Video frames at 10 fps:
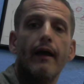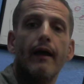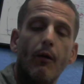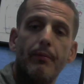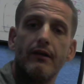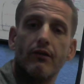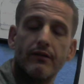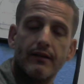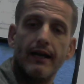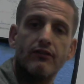Helping your
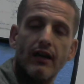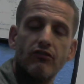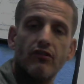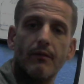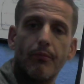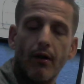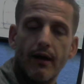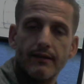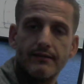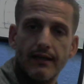digestion
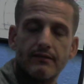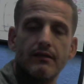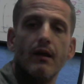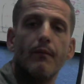process